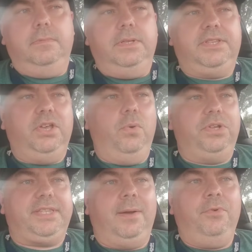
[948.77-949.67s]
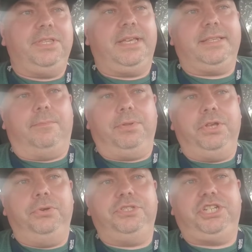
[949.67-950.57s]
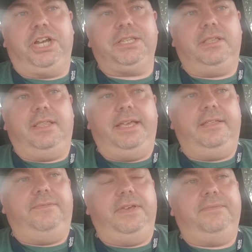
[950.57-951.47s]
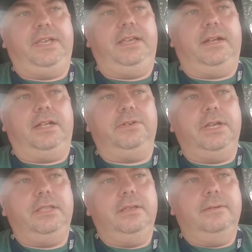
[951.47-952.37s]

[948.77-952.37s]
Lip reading: So when someone says a blue just did 1500,